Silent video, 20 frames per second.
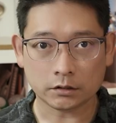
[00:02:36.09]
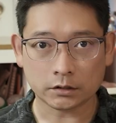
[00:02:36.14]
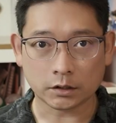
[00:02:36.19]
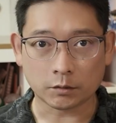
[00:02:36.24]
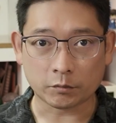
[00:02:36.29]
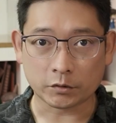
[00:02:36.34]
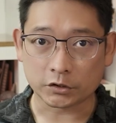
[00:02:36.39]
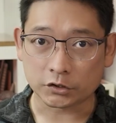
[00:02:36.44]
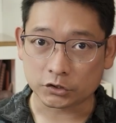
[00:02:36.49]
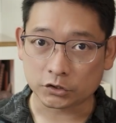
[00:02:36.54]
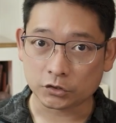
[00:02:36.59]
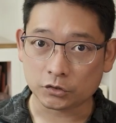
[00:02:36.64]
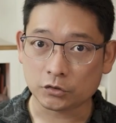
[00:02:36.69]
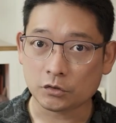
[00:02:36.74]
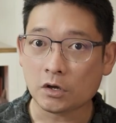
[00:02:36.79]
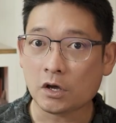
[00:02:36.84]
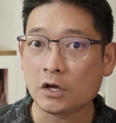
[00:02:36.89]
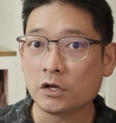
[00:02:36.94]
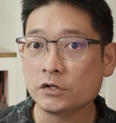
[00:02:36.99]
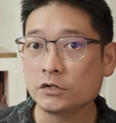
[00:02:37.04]
Number
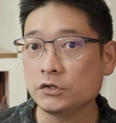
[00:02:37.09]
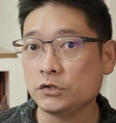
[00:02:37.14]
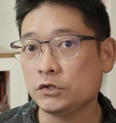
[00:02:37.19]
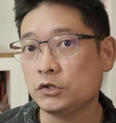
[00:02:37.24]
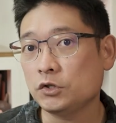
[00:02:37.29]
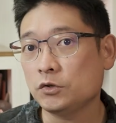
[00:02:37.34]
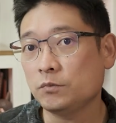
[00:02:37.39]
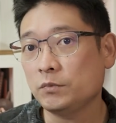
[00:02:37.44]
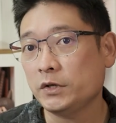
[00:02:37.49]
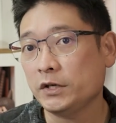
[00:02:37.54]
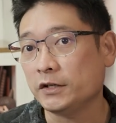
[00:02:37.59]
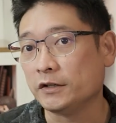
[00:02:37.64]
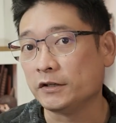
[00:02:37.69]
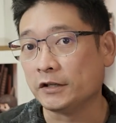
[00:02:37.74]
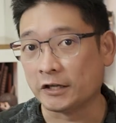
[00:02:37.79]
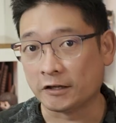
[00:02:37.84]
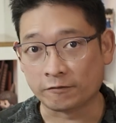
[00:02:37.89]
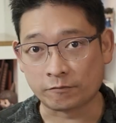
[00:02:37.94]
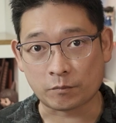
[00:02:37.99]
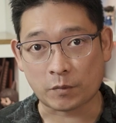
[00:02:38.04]
2. Zoom
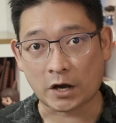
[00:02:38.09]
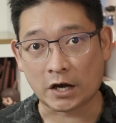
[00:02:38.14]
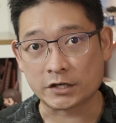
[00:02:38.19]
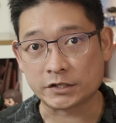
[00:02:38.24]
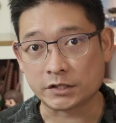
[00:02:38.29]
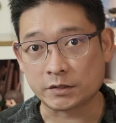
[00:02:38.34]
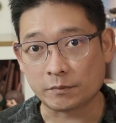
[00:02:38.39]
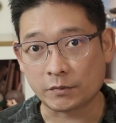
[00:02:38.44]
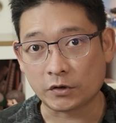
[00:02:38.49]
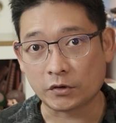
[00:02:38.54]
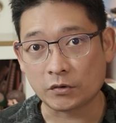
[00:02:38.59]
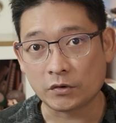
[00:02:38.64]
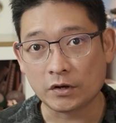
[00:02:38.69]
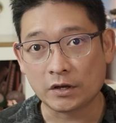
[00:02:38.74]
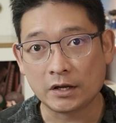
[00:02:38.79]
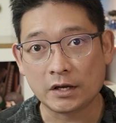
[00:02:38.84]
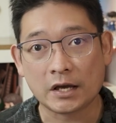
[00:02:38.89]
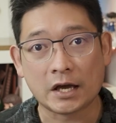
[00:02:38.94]
in if possible.